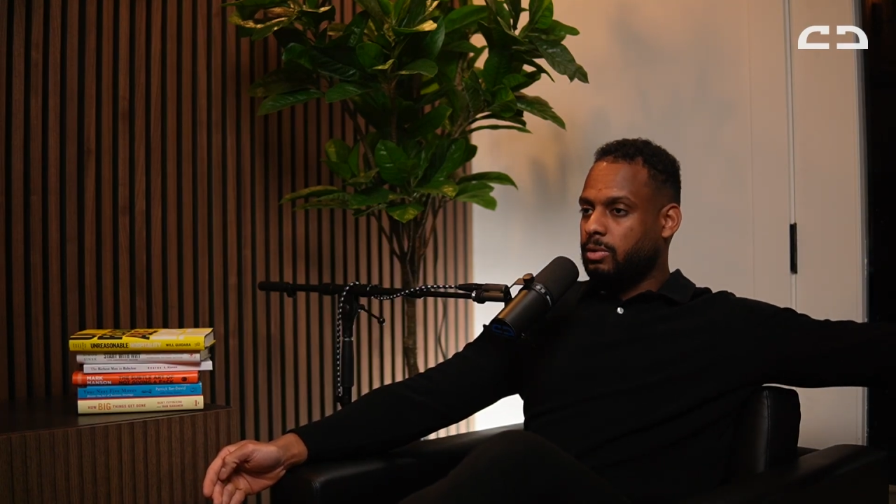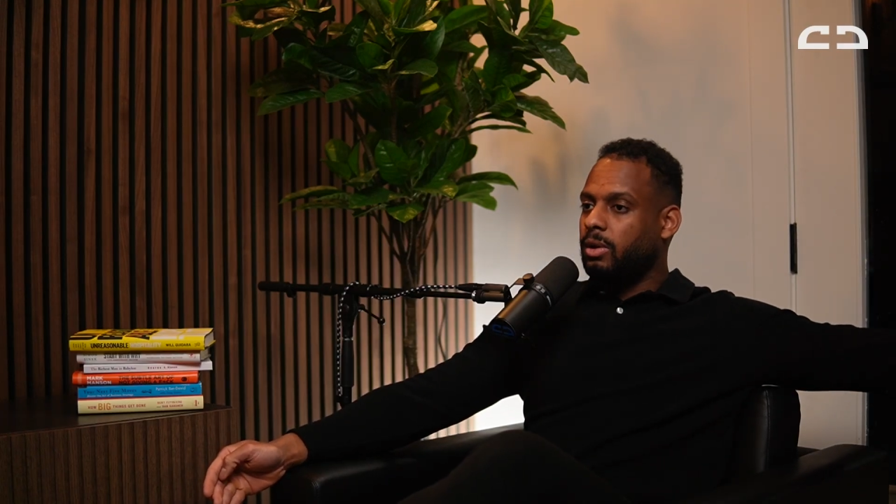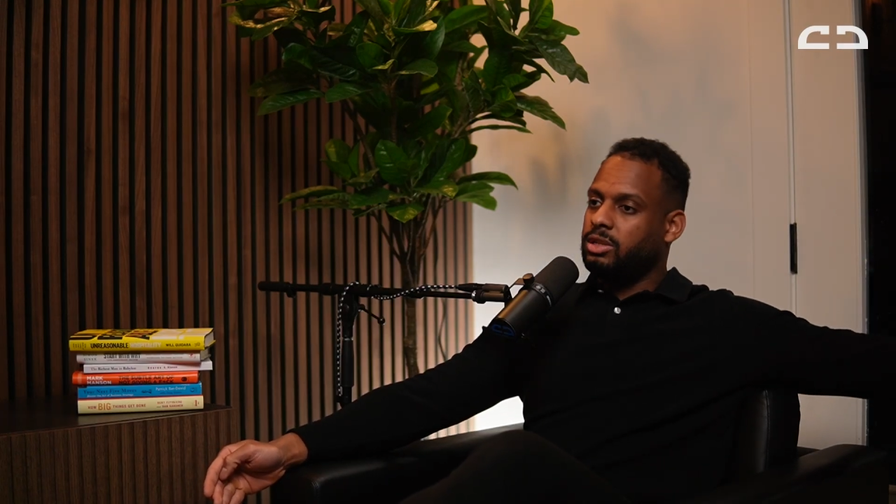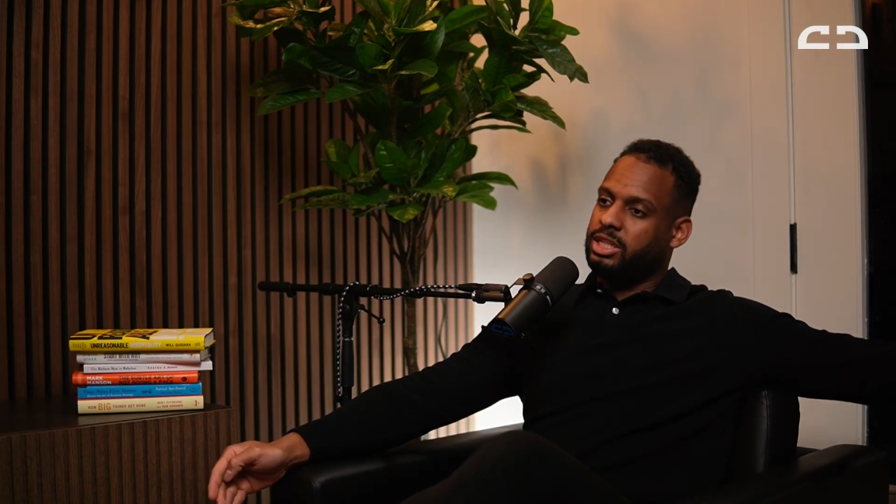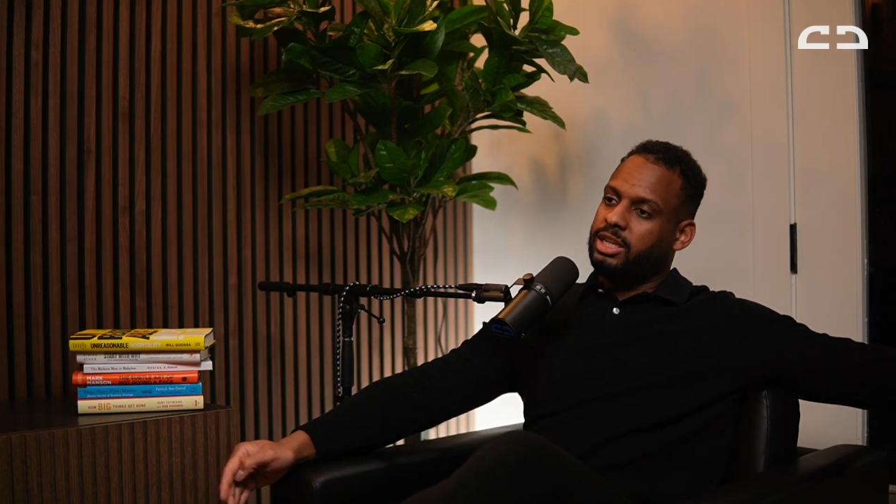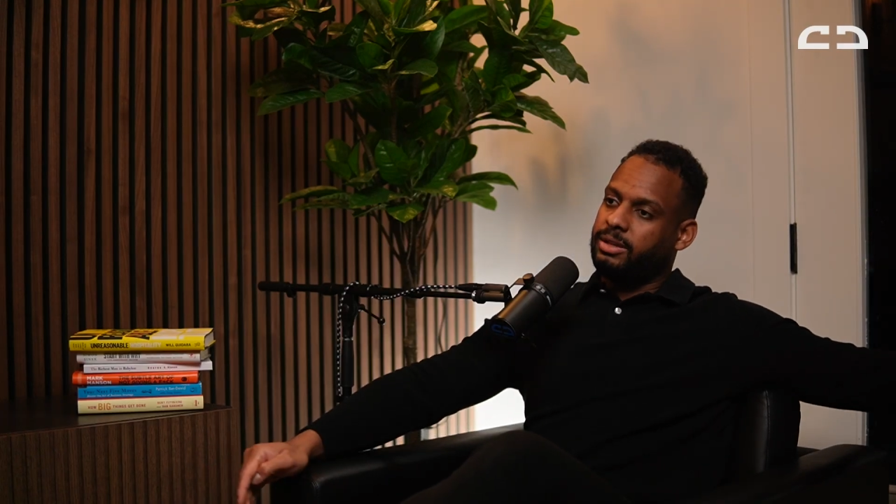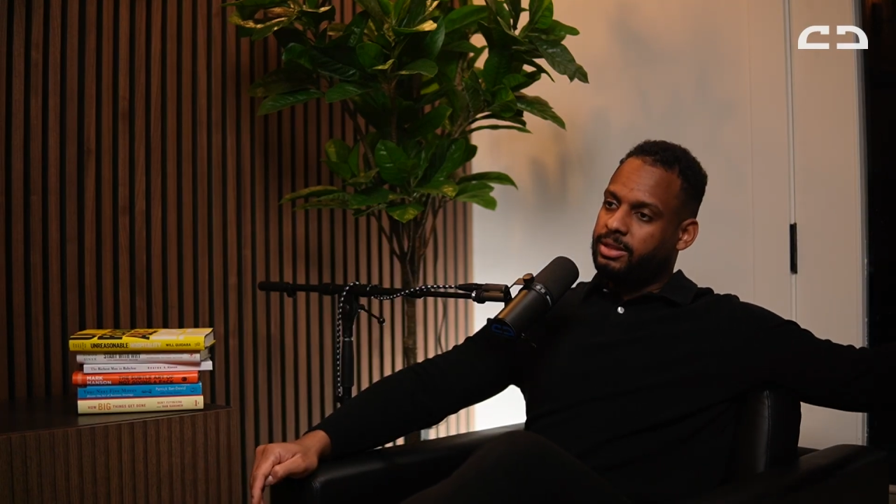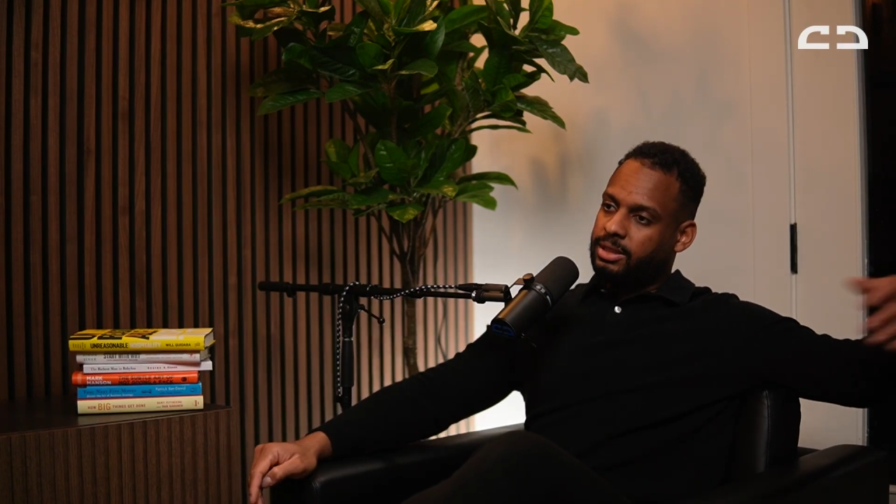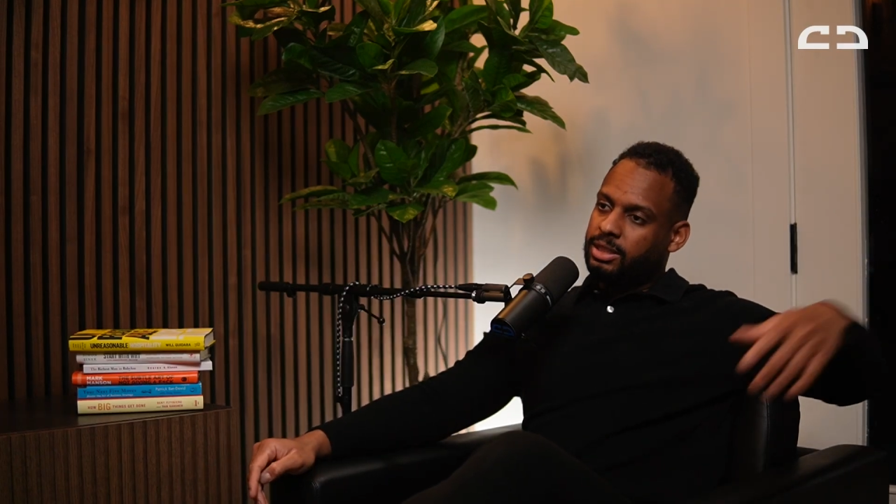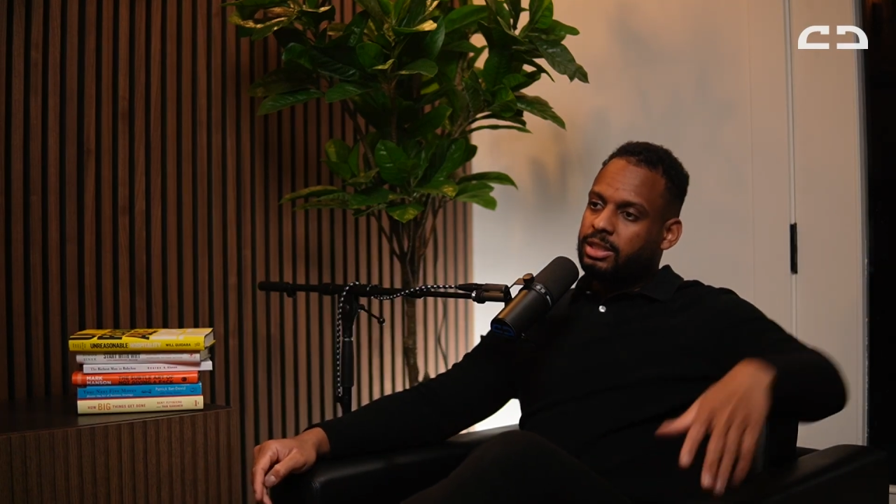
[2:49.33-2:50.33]
Y, or Z.
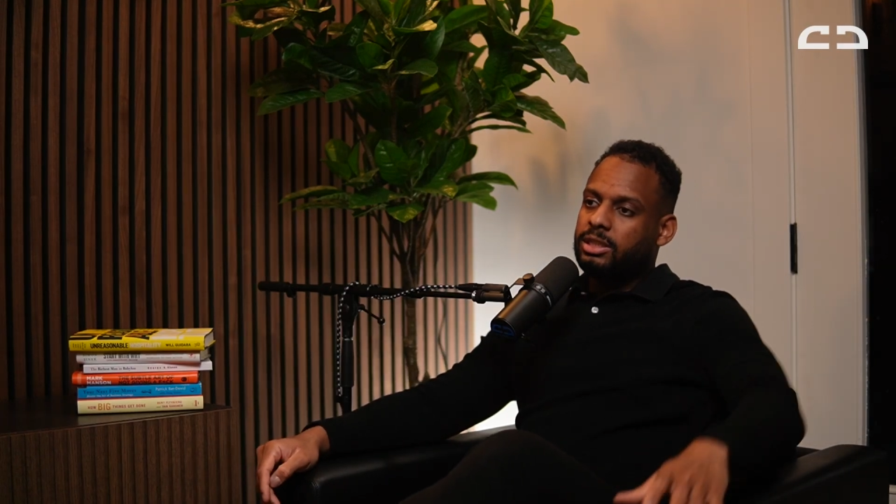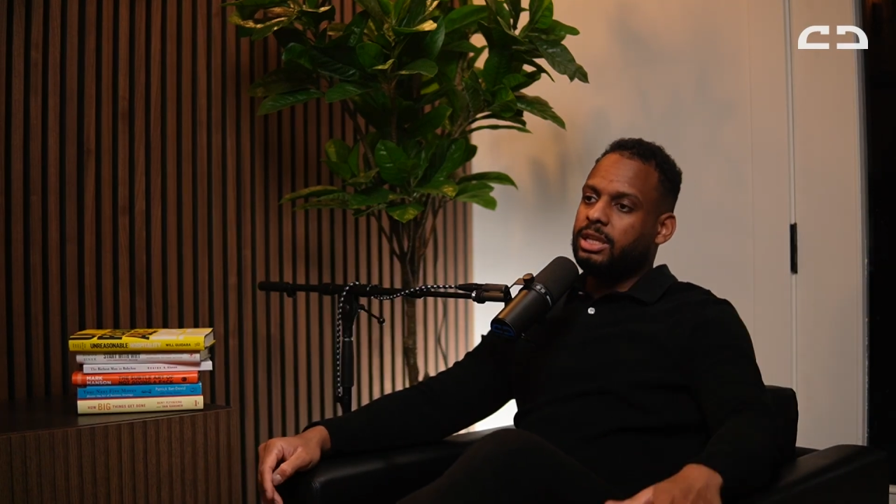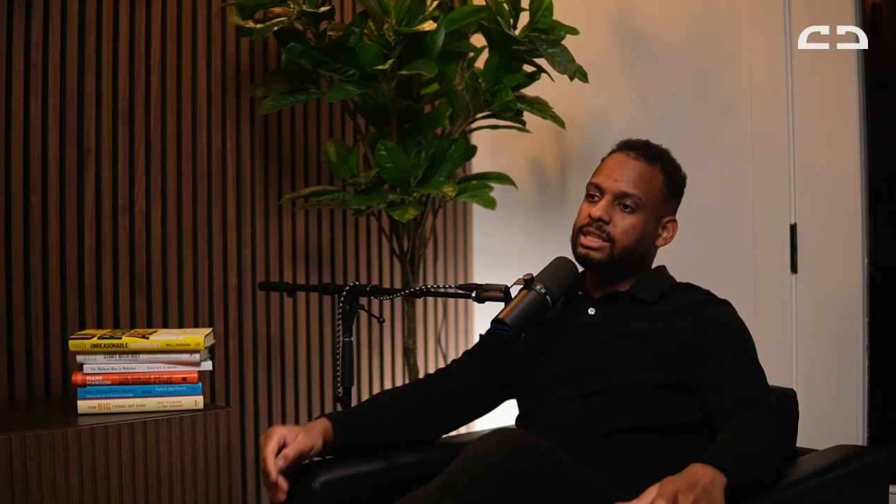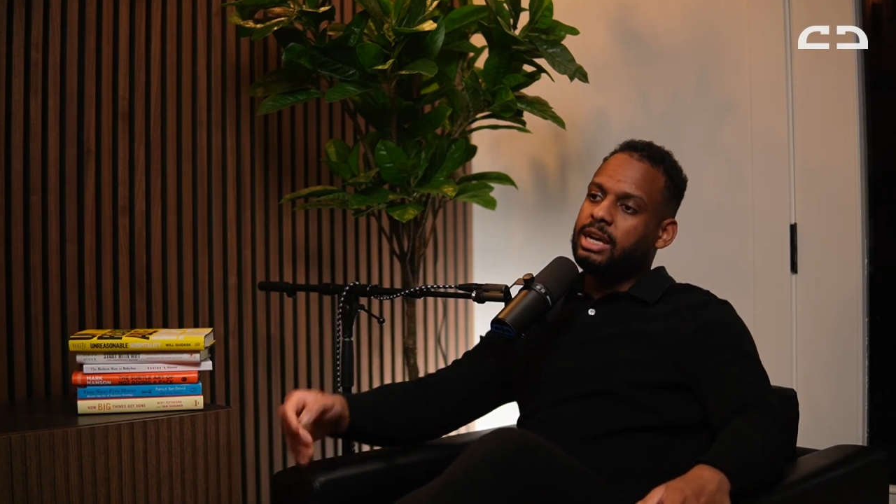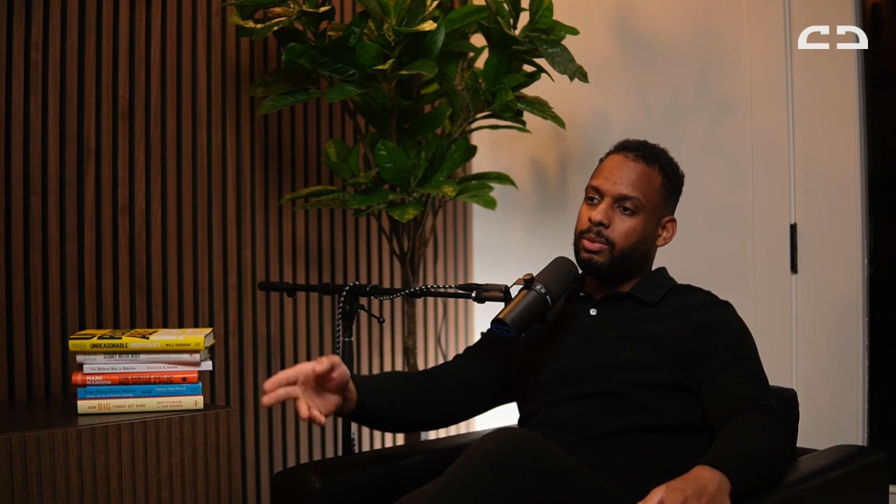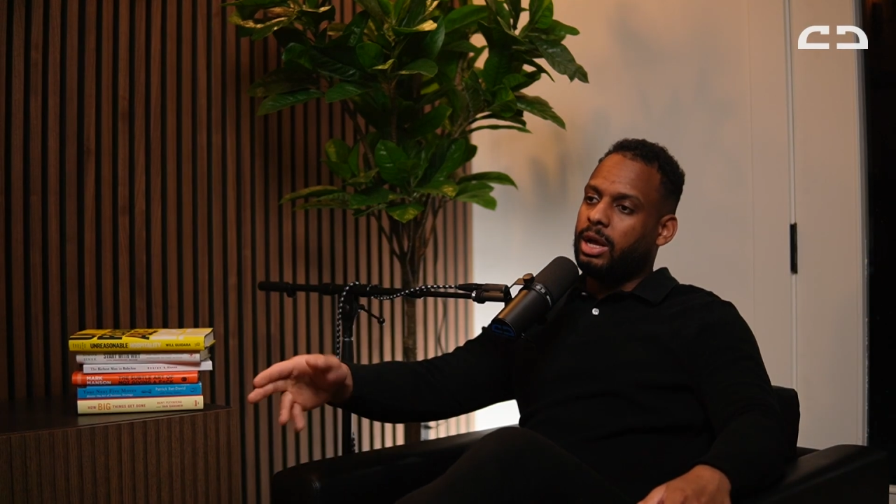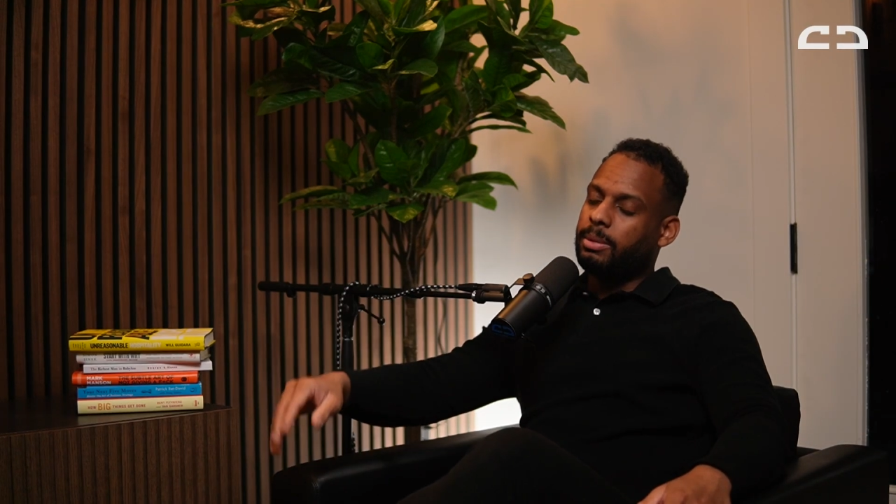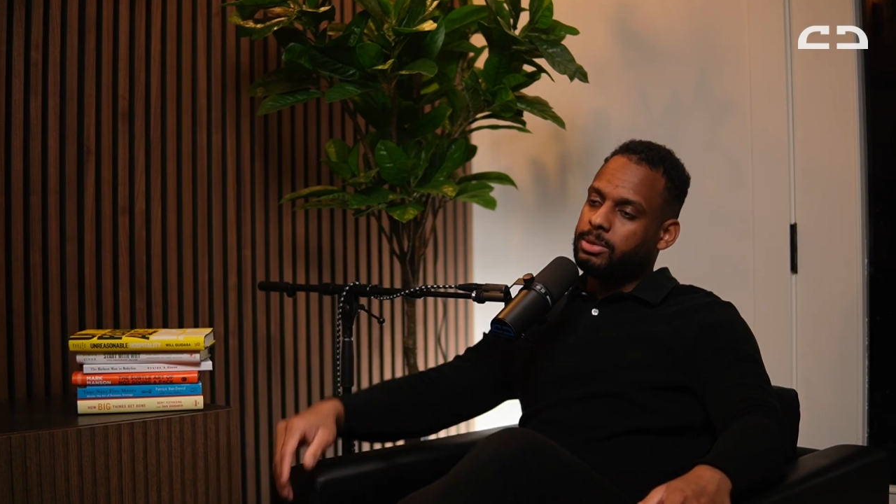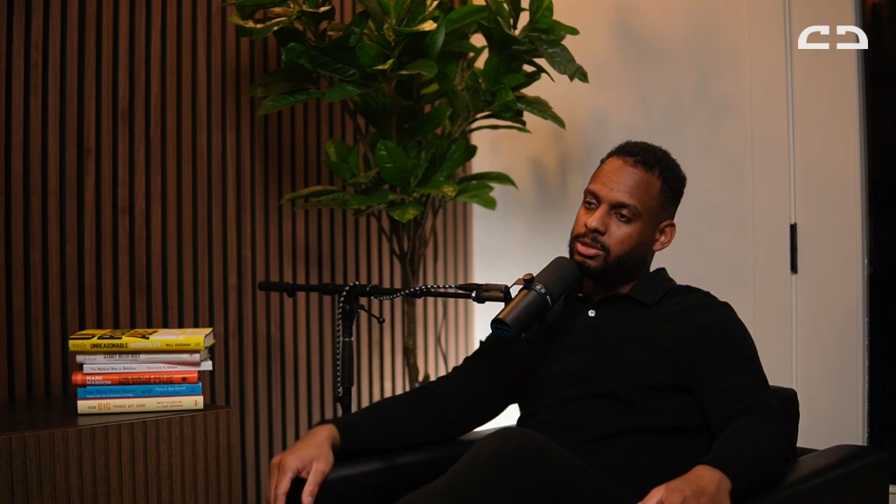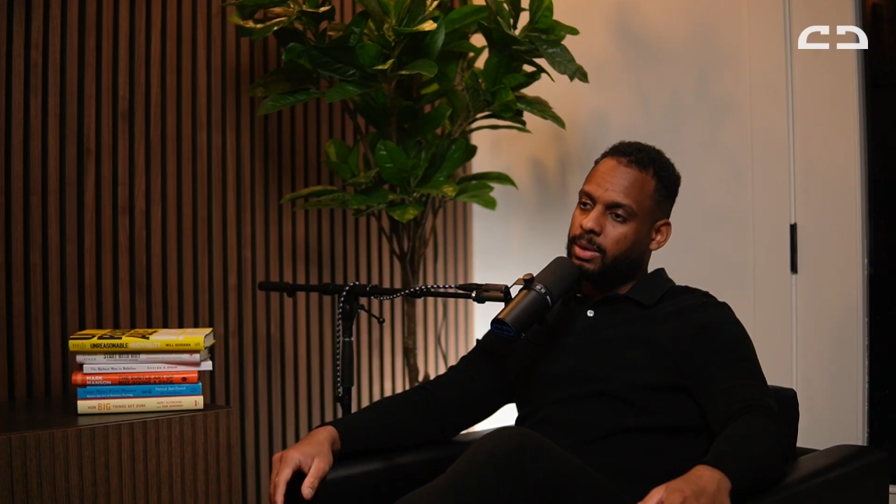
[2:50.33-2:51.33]
So that's how we
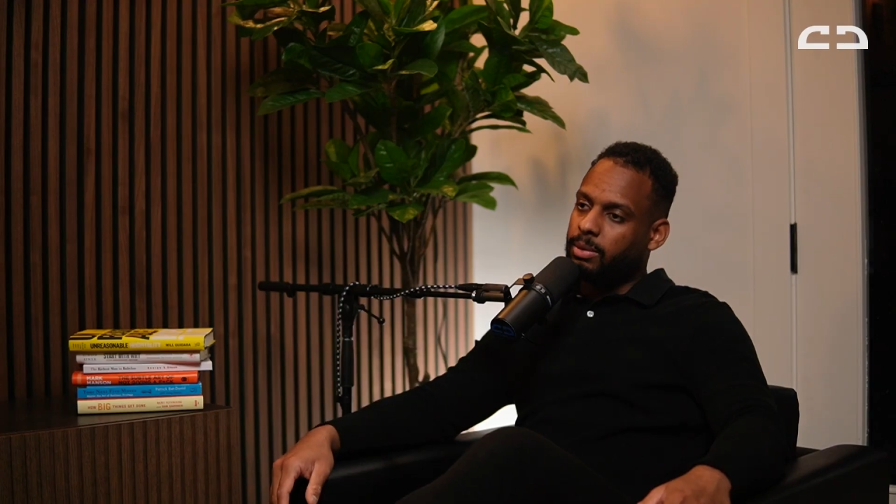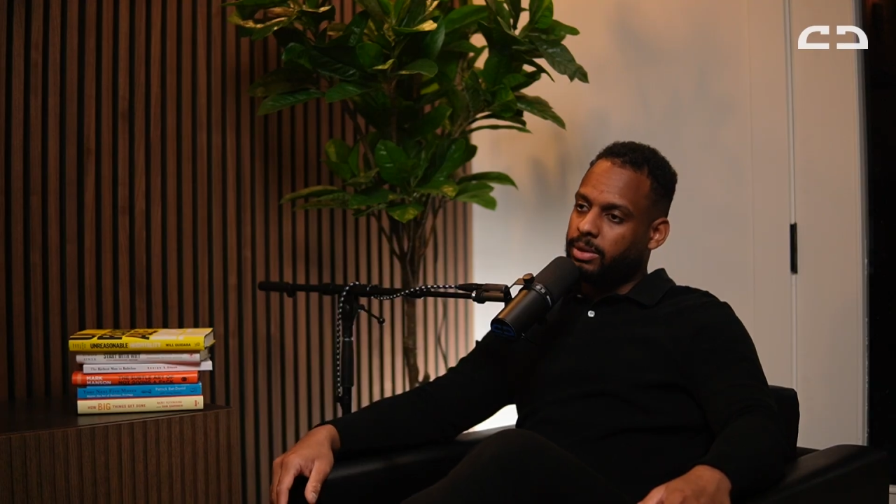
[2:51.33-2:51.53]
help you as well.